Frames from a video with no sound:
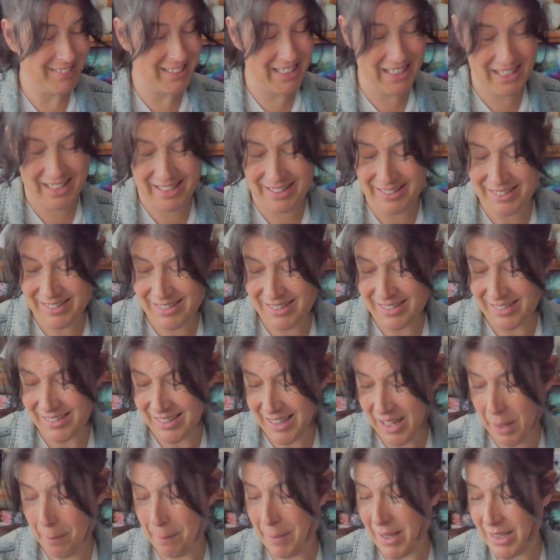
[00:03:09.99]
Yes,
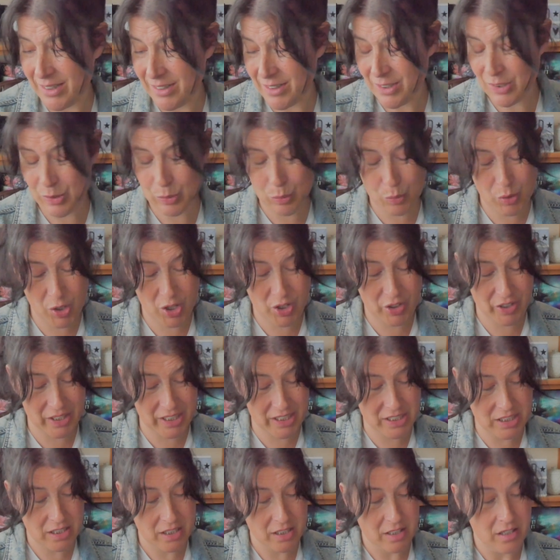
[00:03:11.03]
a pencil
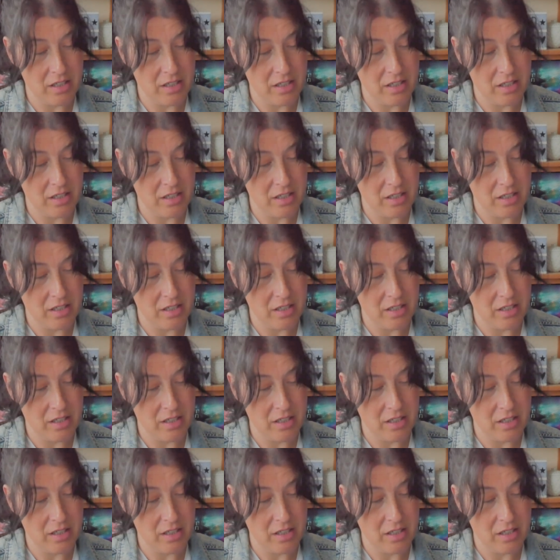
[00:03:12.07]
guide.